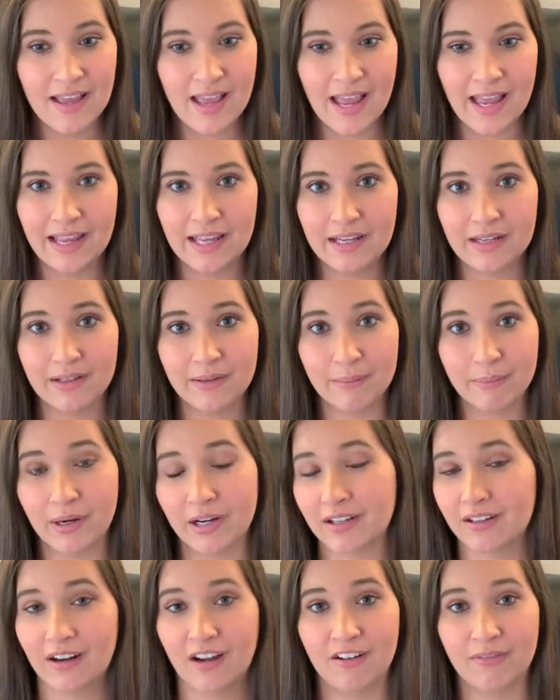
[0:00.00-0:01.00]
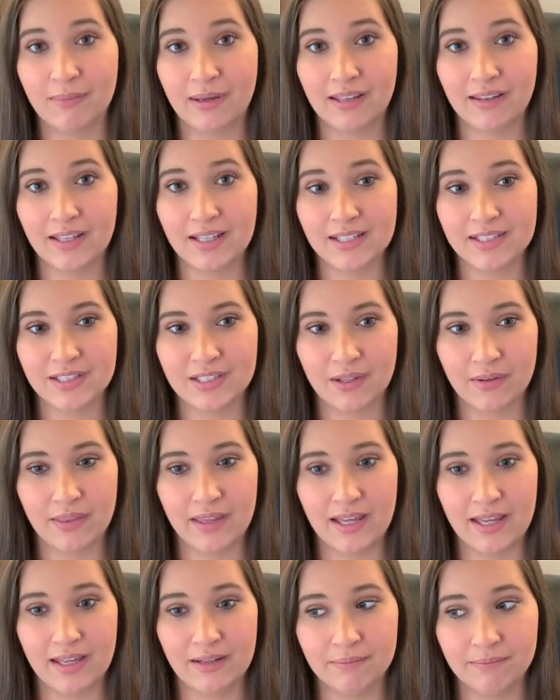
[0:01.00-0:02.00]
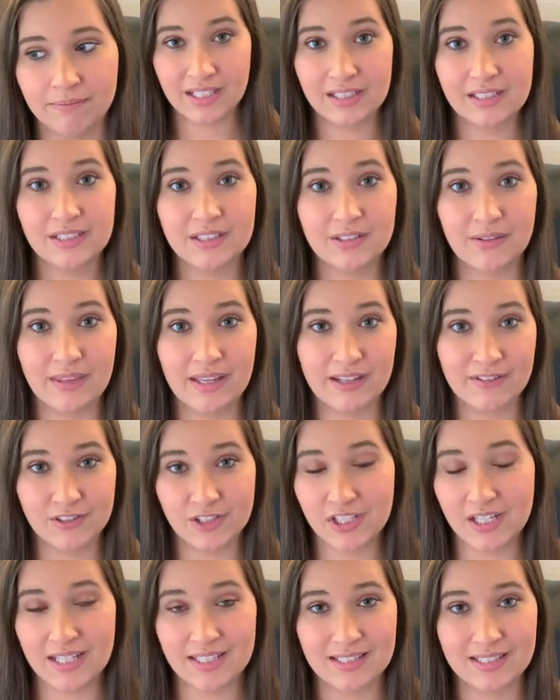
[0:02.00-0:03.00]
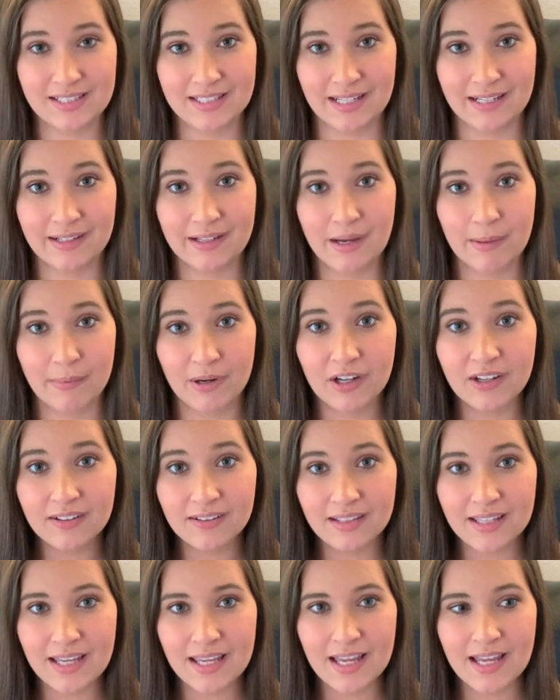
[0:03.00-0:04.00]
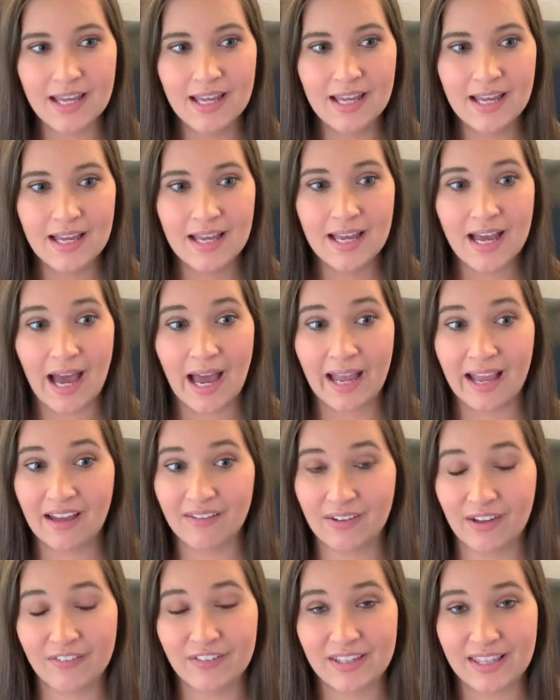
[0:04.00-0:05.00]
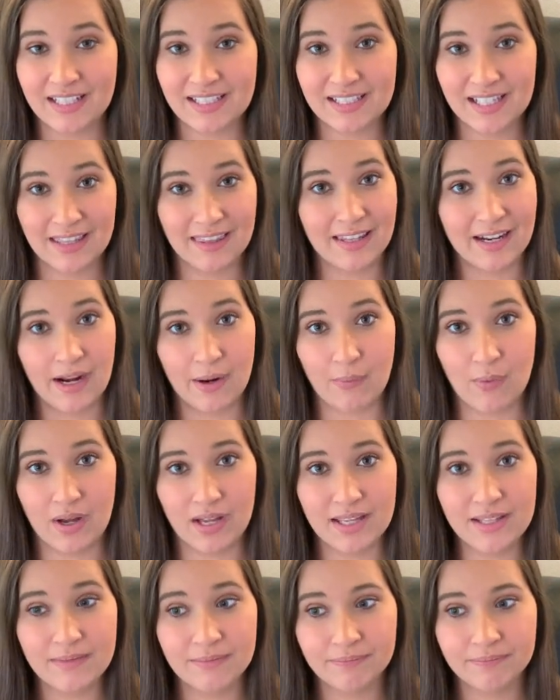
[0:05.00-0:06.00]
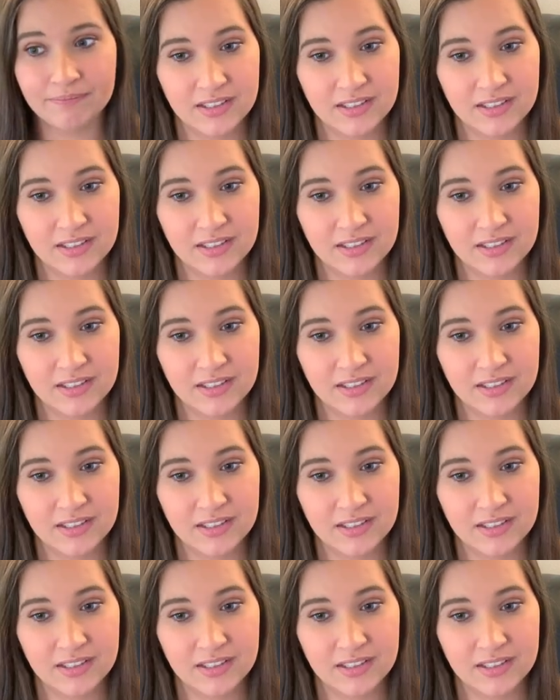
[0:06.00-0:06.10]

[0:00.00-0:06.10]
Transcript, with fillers: and mark it off my list so that so that if she does decide to come early, I have everything done that I want.